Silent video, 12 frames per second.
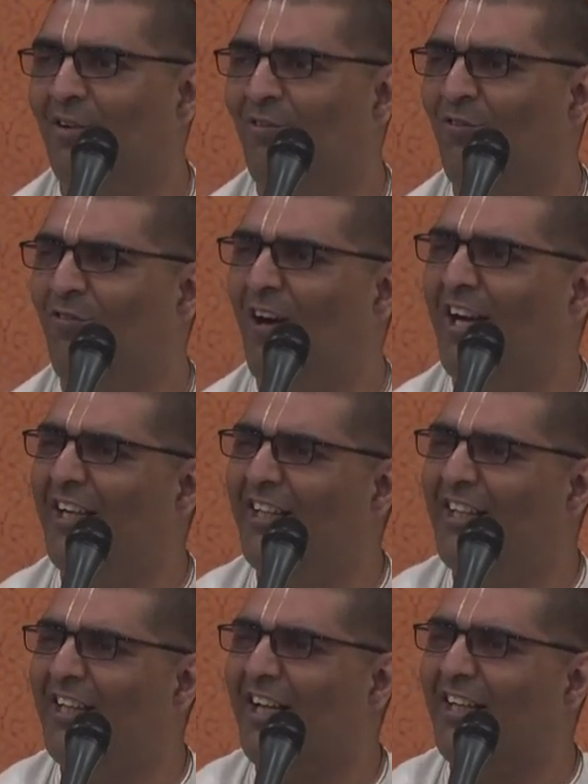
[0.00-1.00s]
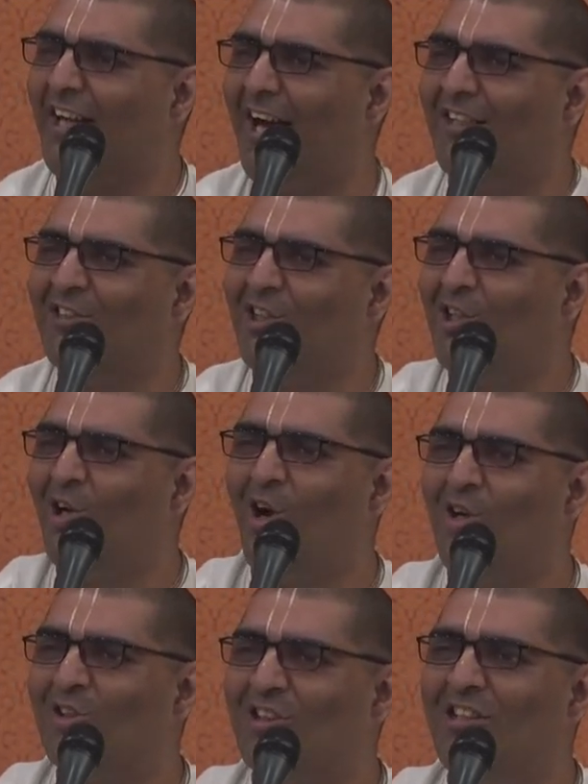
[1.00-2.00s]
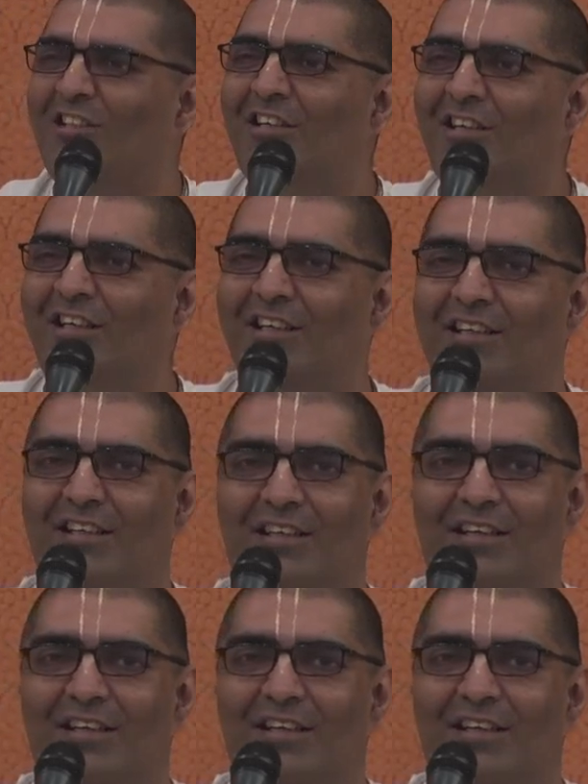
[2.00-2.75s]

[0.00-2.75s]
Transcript: fighting like cats and dogs, literally.